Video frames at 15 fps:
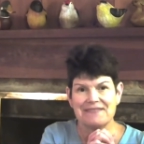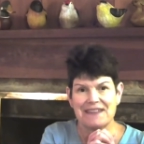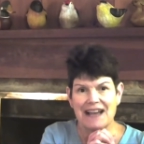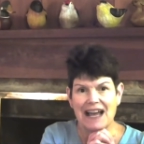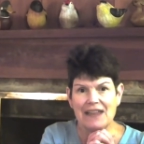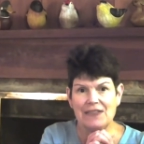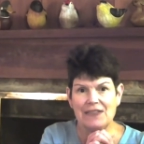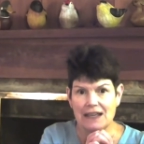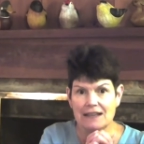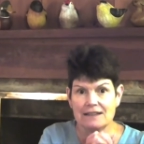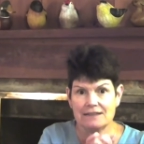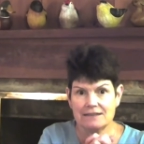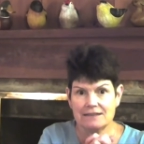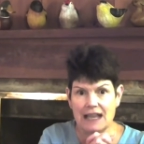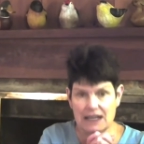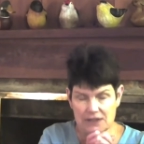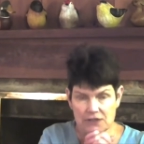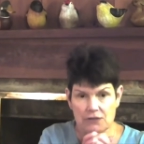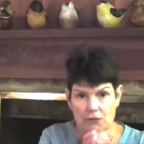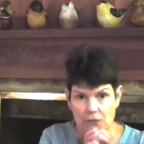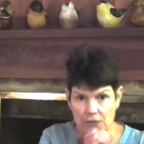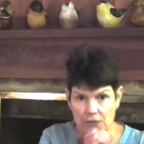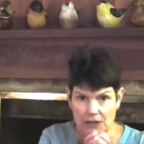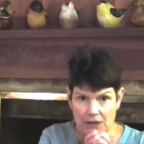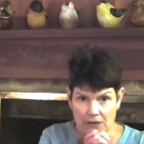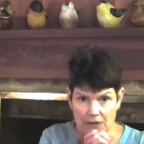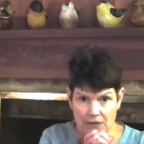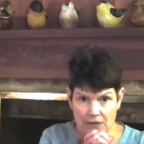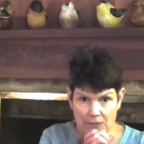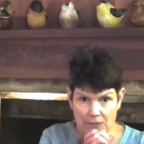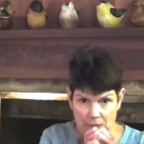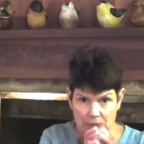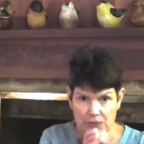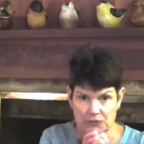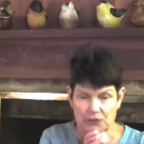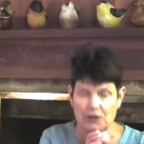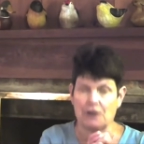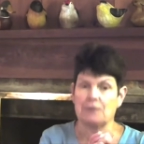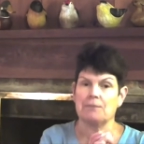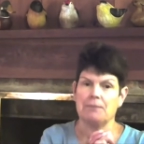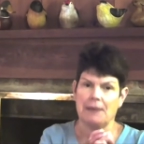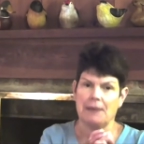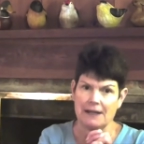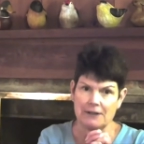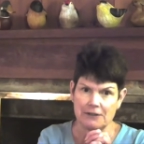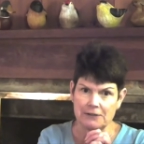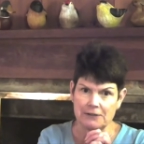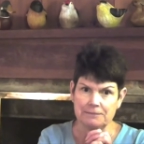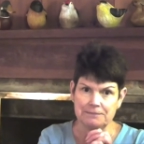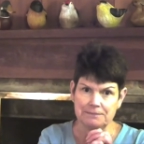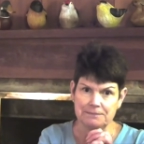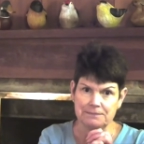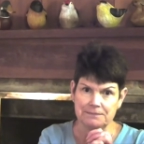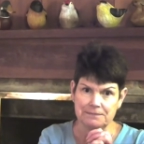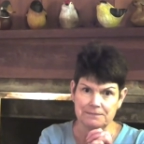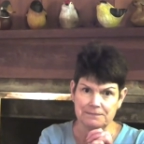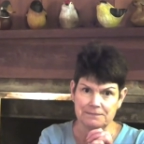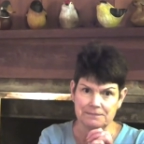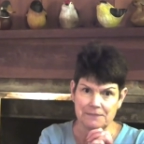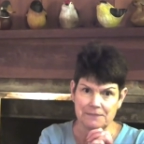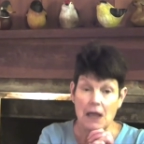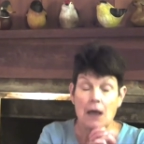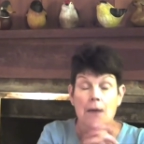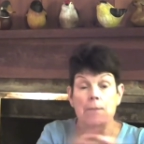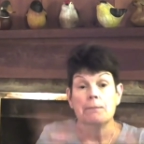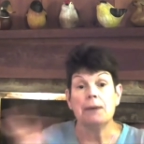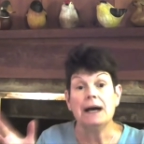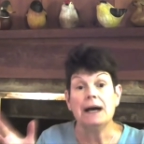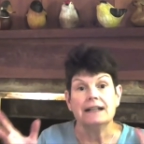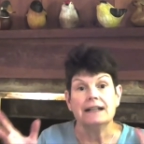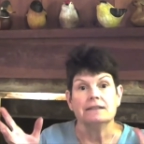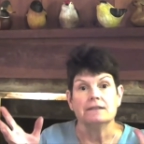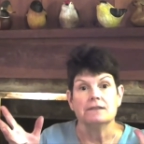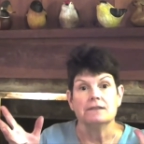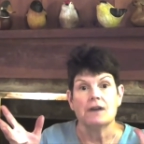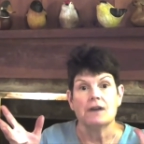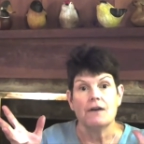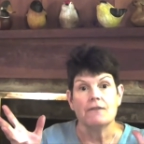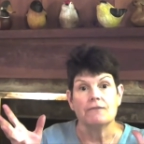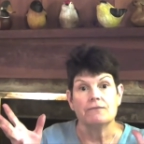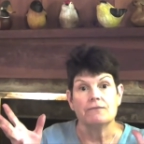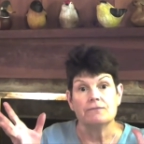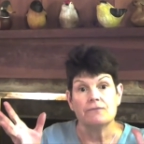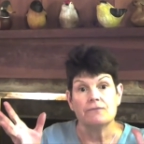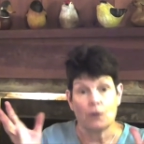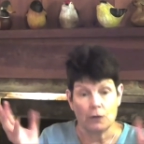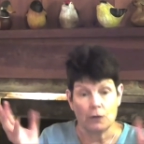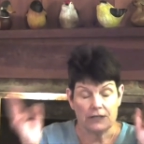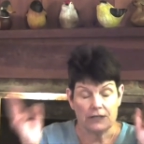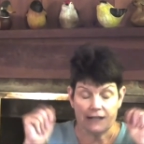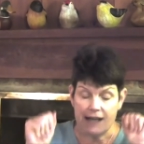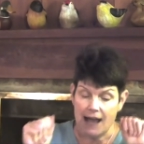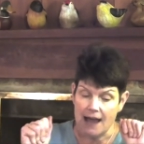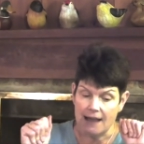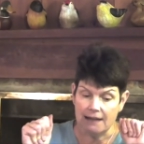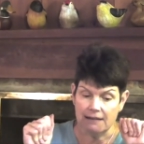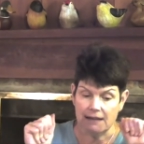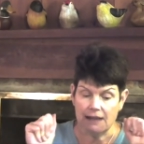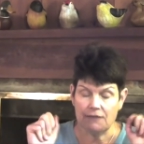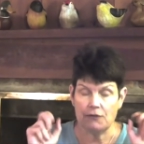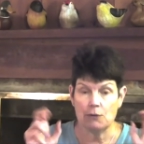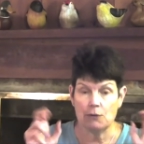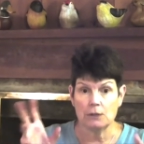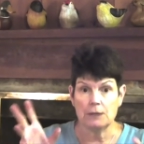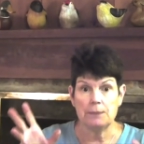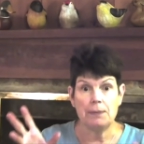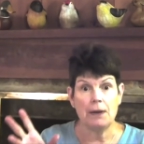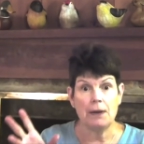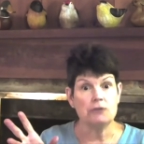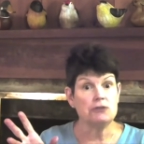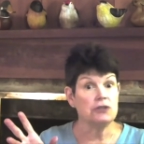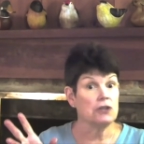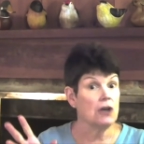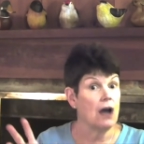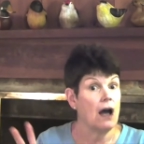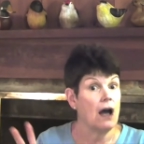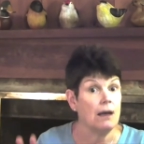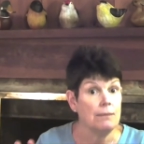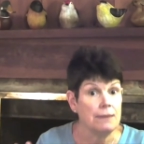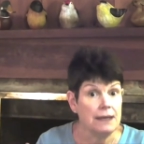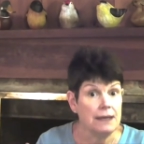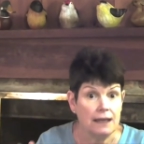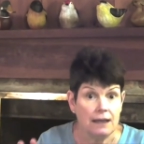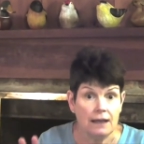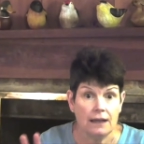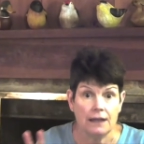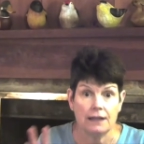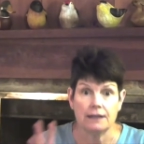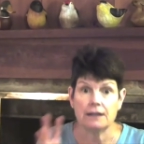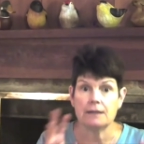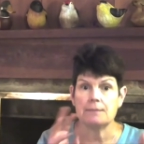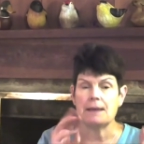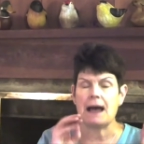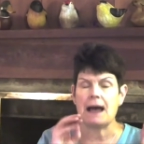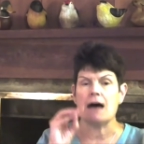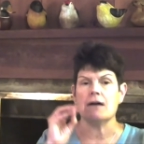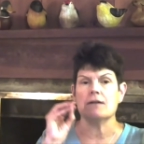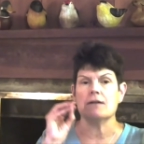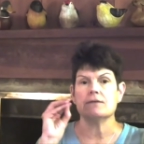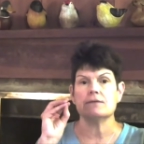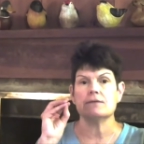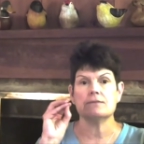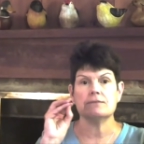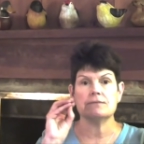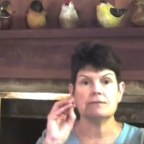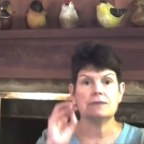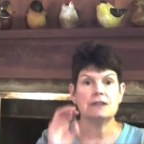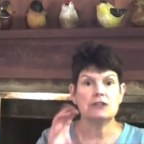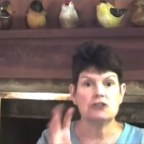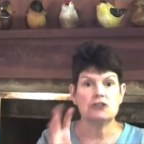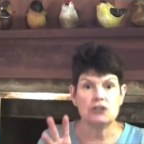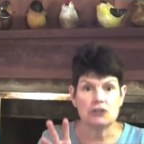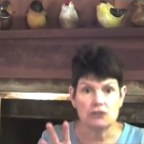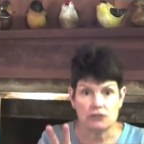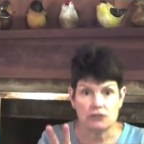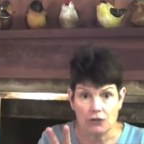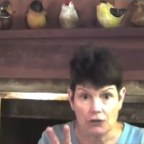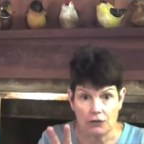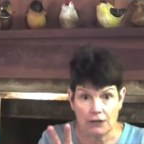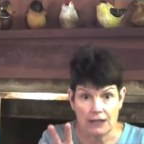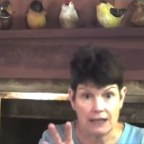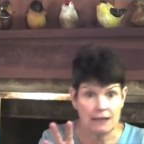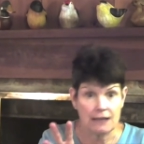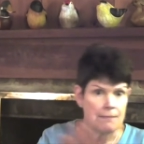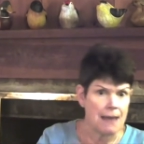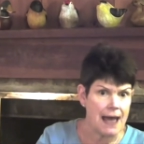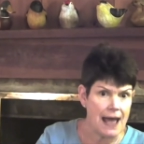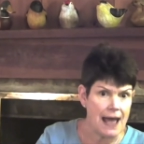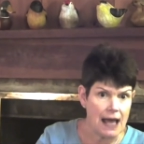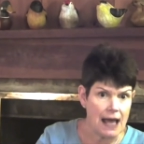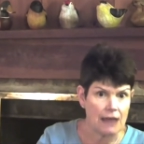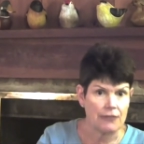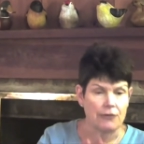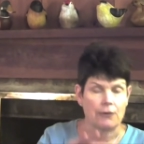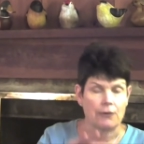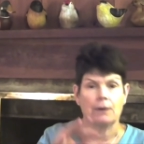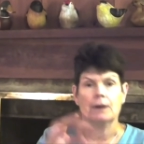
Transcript: I think next school year will start better. But for today, if you want to post a comment about this year's learning in math or